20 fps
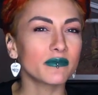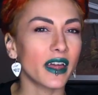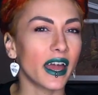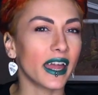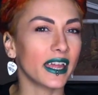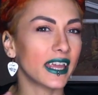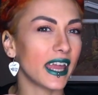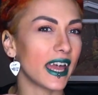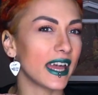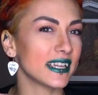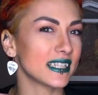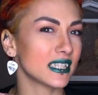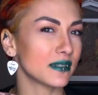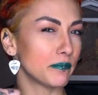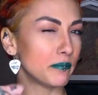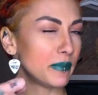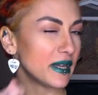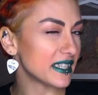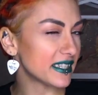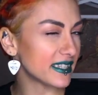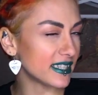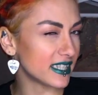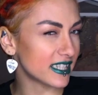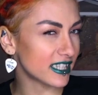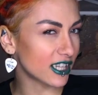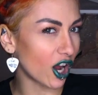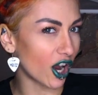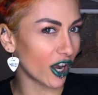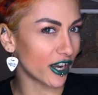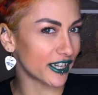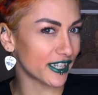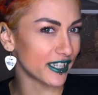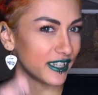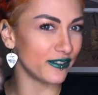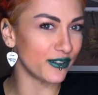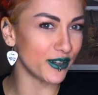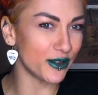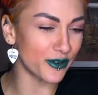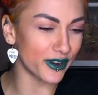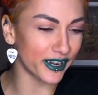I guess, business card,
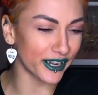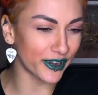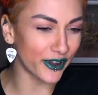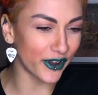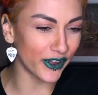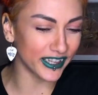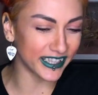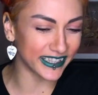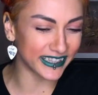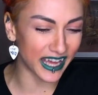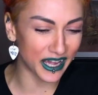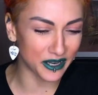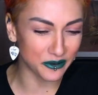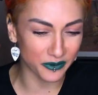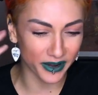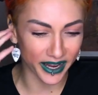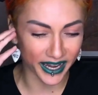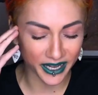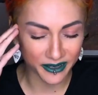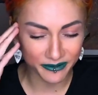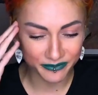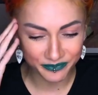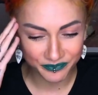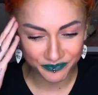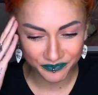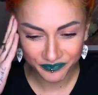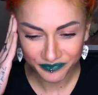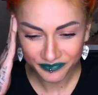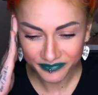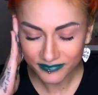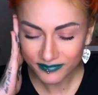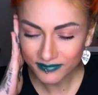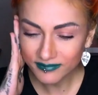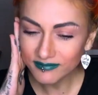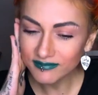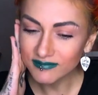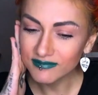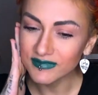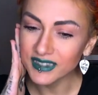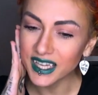if you want to call it that way.
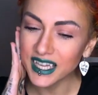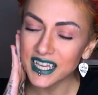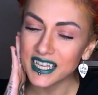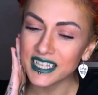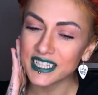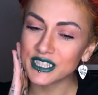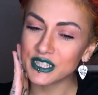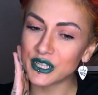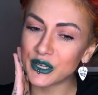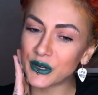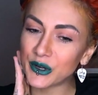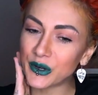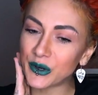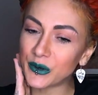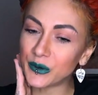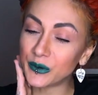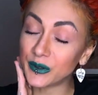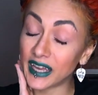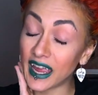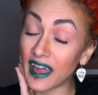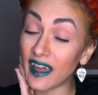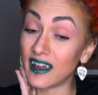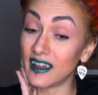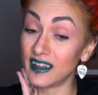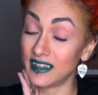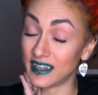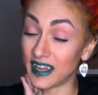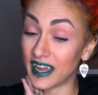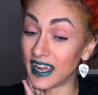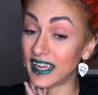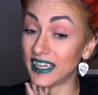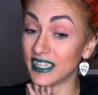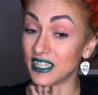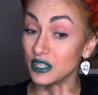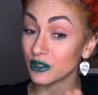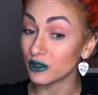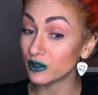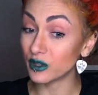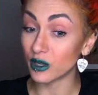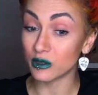So yeah, I
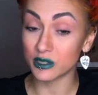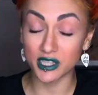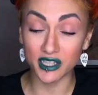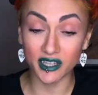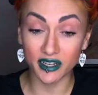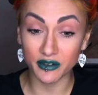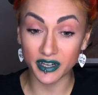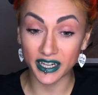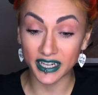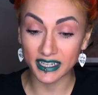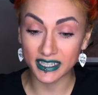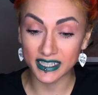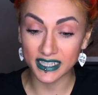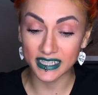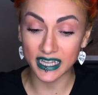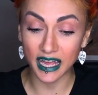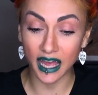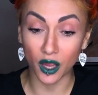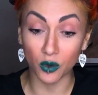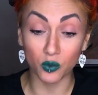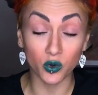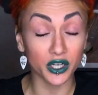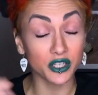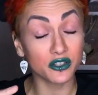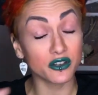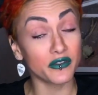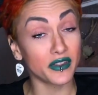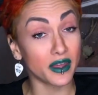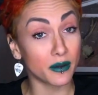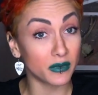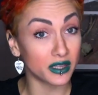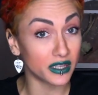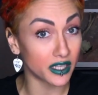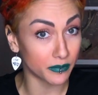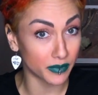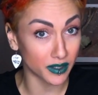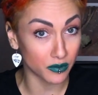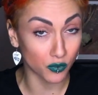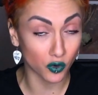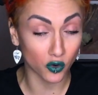took those lyrics, I worked on them a
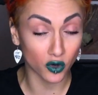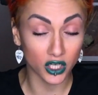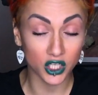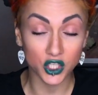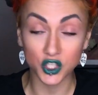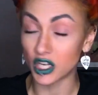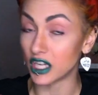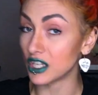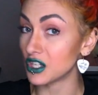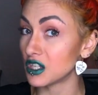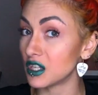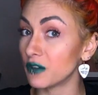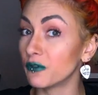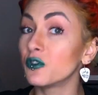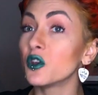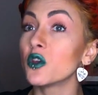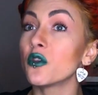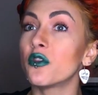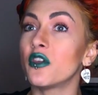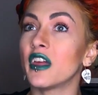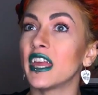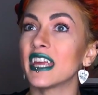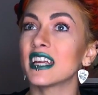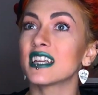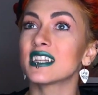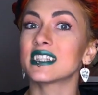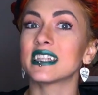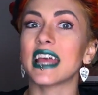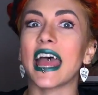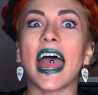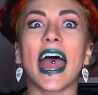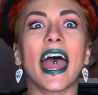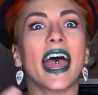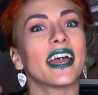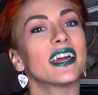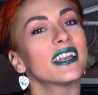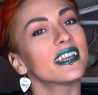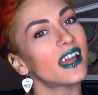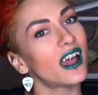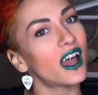little bit more, changed a few things,
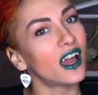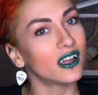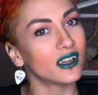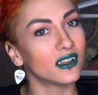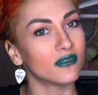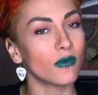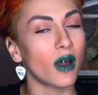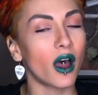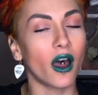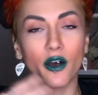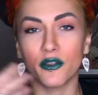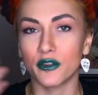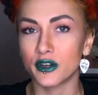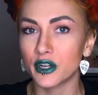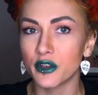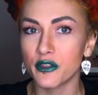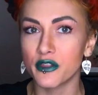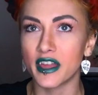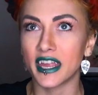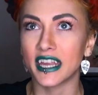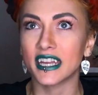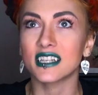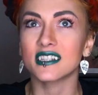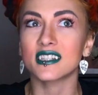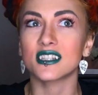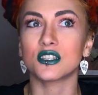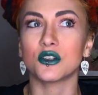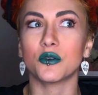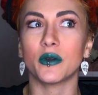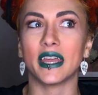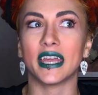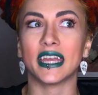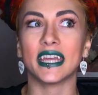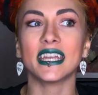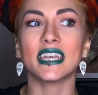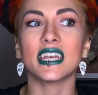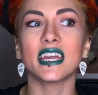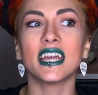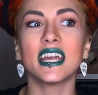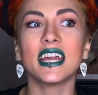add uh, other things to it,